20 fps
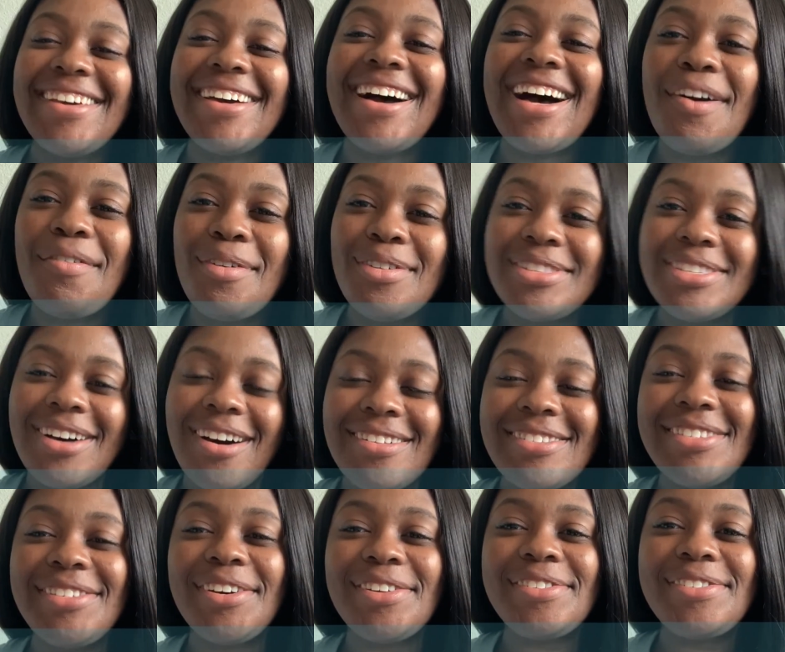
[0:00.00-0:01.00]
I will talk
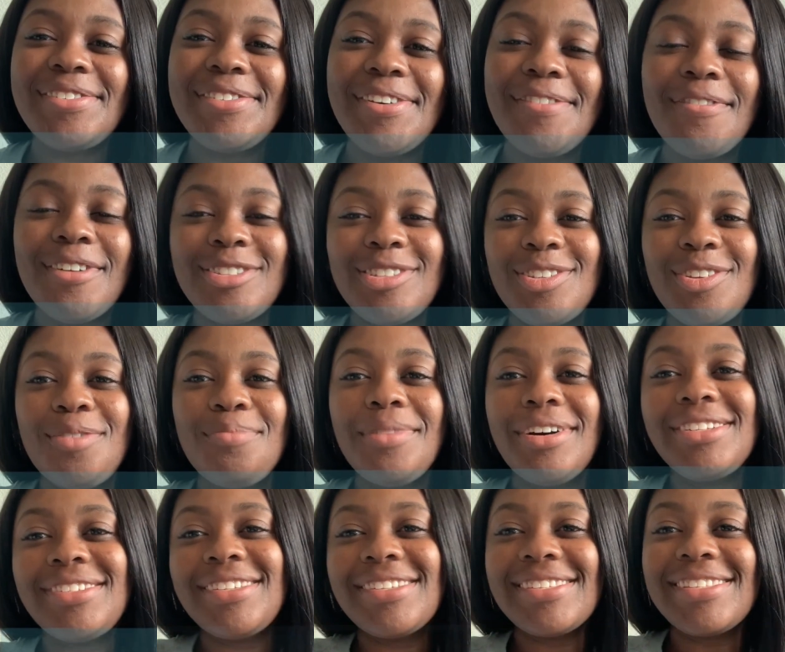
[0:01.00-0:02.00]
to y'all soon. Wishing you
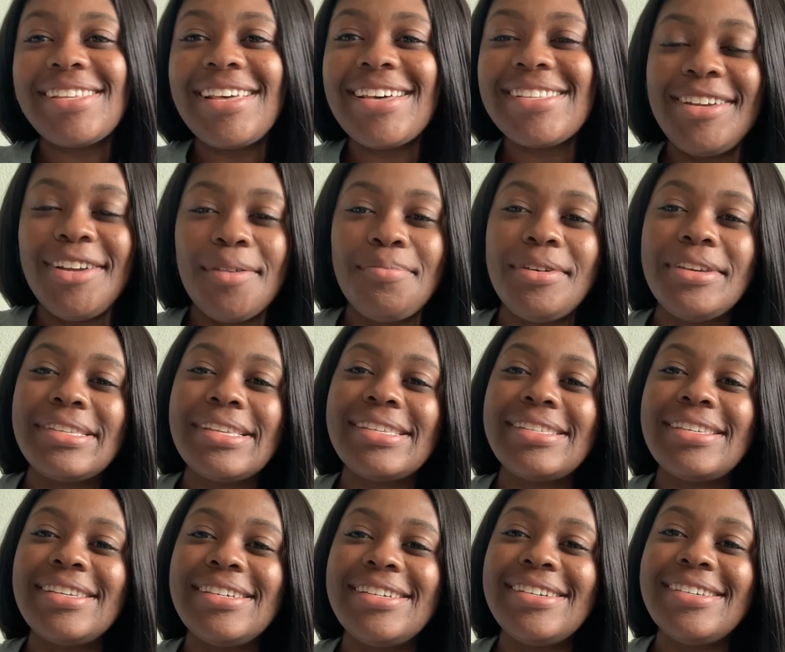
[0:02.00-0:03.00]
much success in your
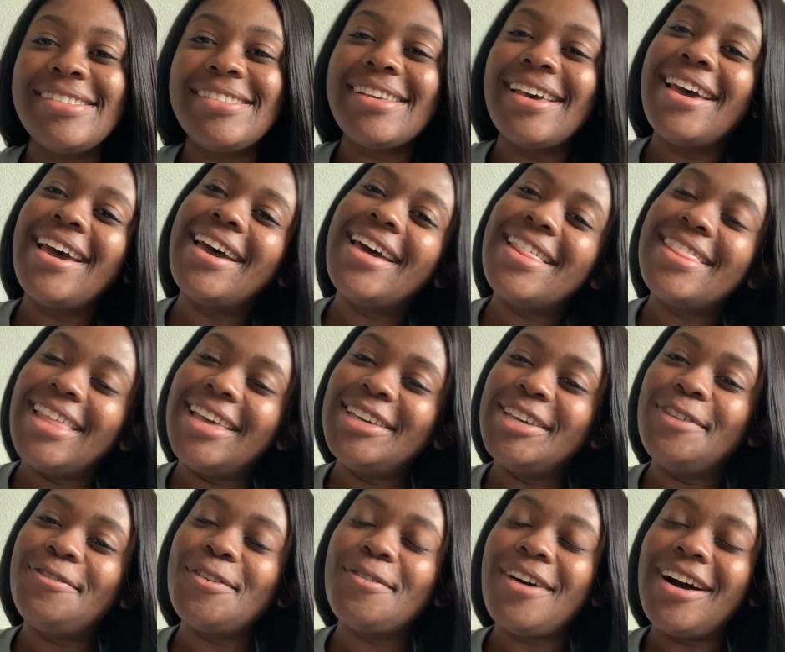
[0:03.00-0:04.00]
businesses. Thank
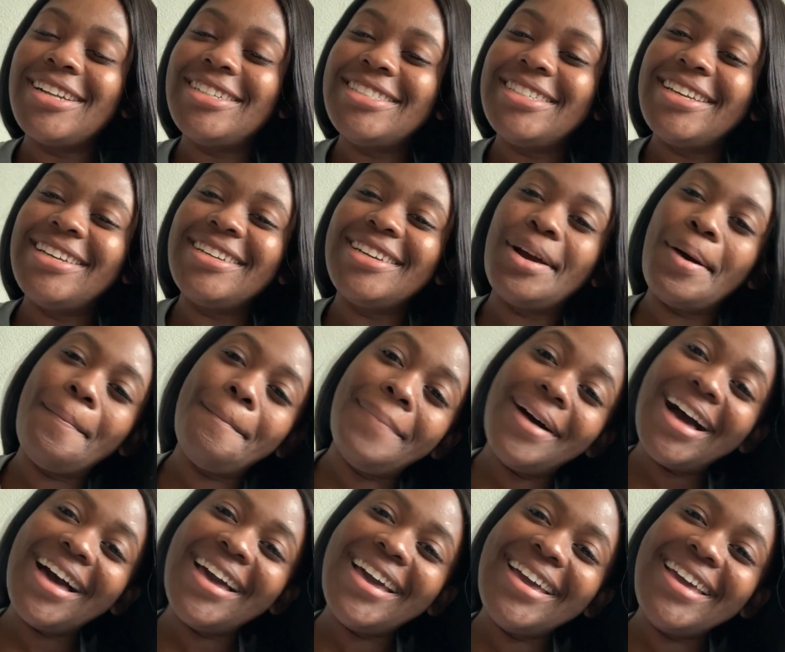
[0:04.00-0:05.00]
you for watching.
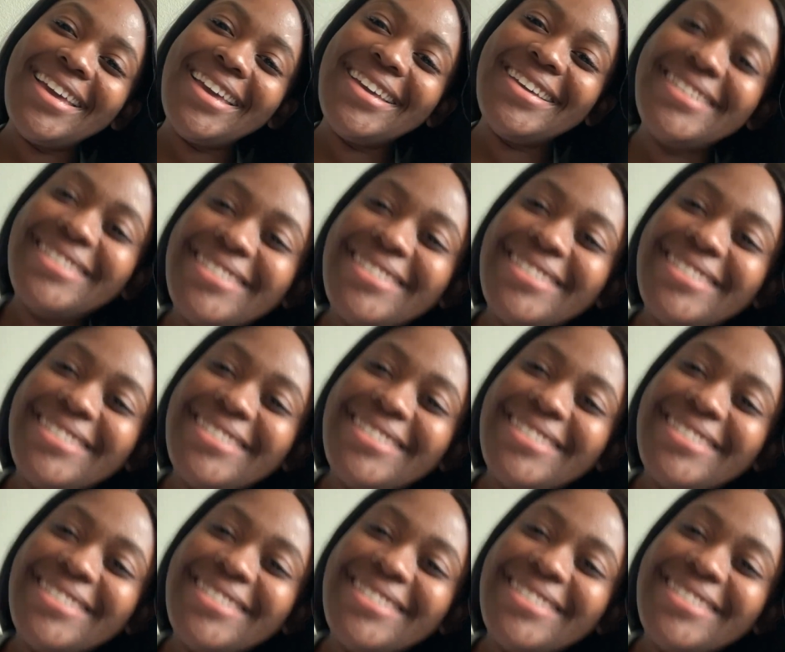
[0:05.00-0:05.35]
Bye.